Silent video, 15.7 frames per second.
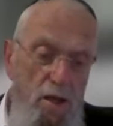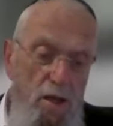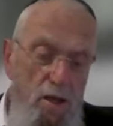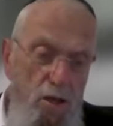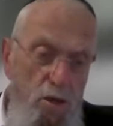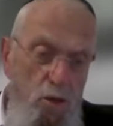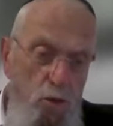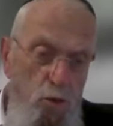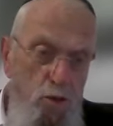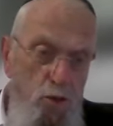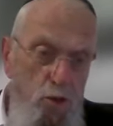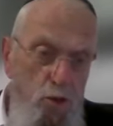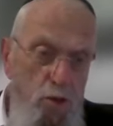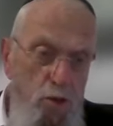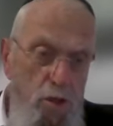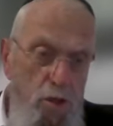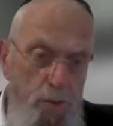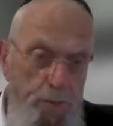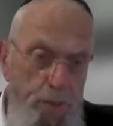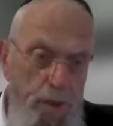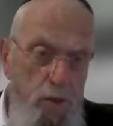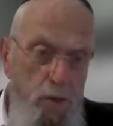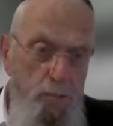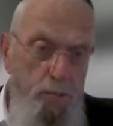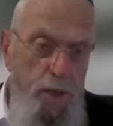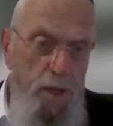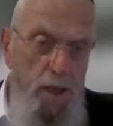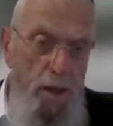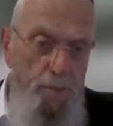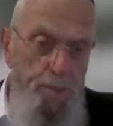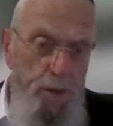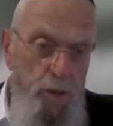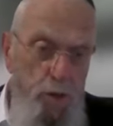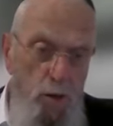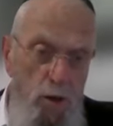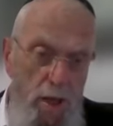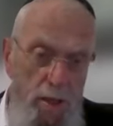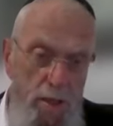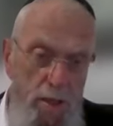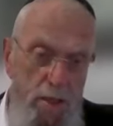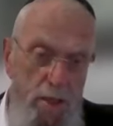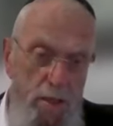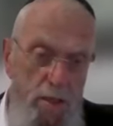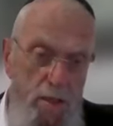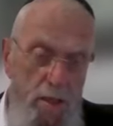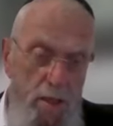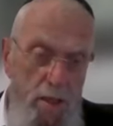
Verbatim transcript: you should be capitulated